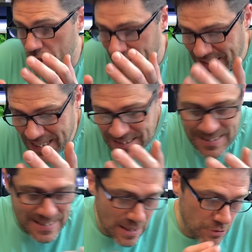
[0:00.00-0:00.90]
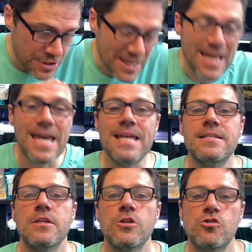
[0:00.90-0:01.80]
the assassin snails
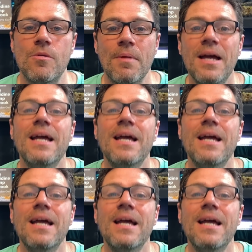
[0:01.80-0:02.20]
eating the shrimp.